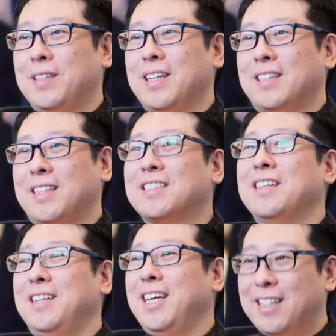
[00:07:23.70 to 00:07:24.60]
that
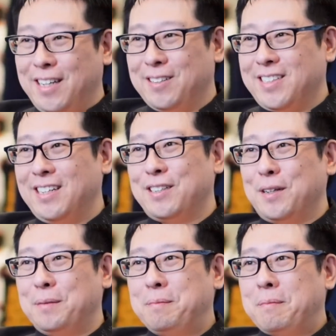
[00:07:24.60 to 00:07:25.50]
doesn't need legal
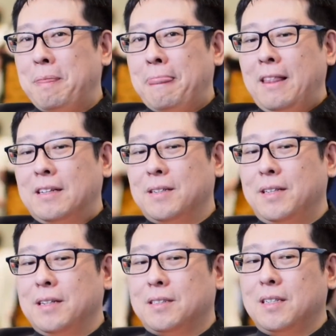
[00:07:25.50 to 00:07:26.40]
tender. So
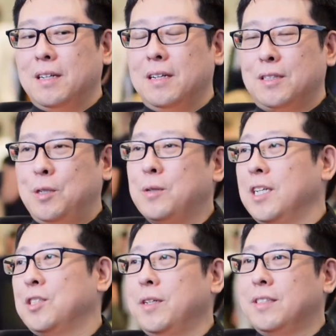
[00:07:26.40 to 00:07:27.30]
there's two
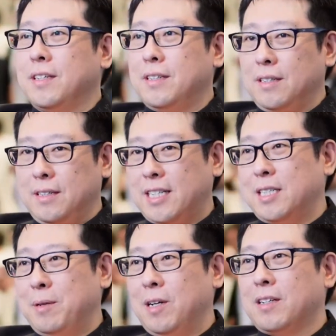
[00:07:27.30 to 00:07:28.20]
countries in Latin
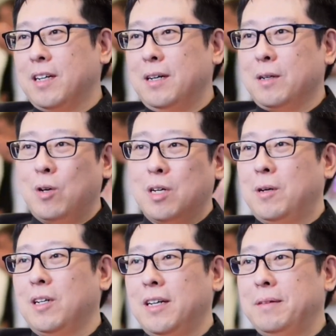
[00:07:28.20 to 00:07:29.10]
America,
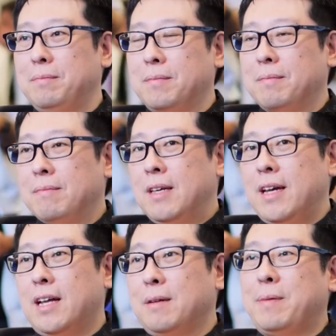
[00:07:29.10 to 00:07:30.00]
Guatemala
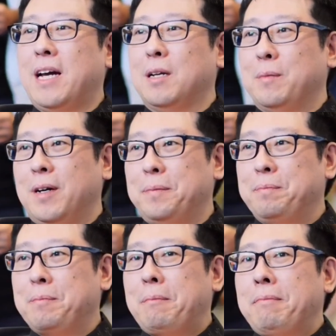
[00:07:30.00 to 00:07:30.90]
and Panama.
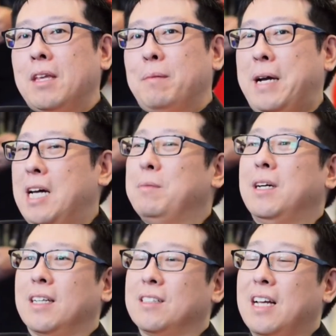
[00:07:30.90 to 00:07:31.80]
Panama
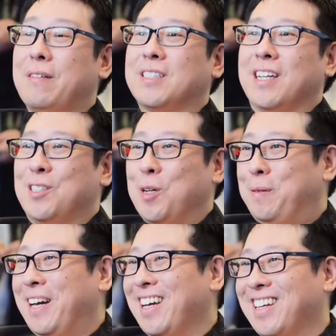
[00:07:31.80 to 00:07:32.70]
doesn't have a central
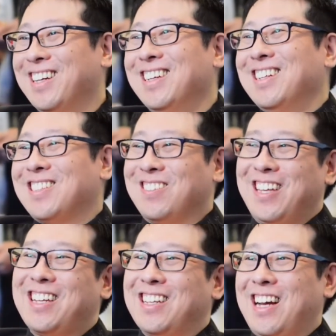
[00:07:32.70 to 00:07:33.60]
bank, so
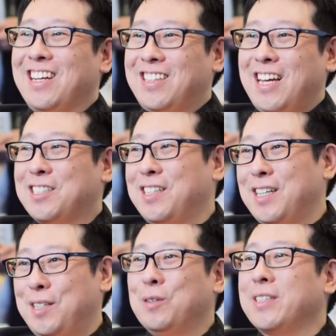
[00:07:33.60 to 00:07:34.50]
they actually
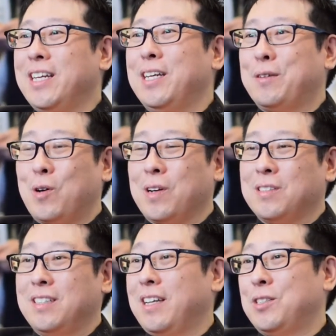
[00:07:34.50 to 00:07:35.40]
can use any
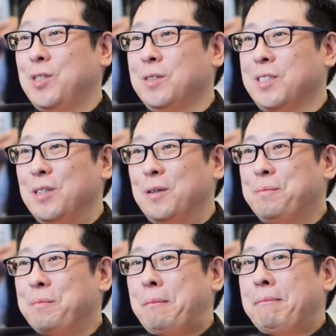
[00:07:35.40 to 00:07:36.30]
currency they choose to.
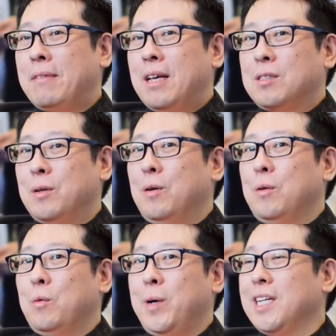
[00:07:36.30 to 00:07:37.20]
So
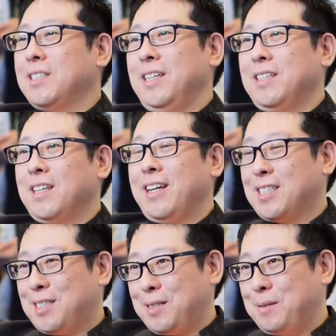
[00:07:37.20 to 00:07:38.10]
we just need the
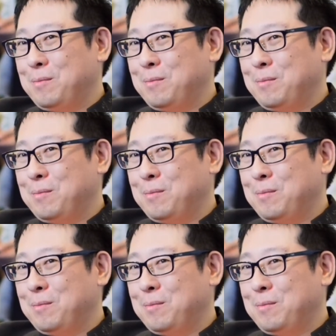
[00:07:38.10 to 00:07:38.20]
next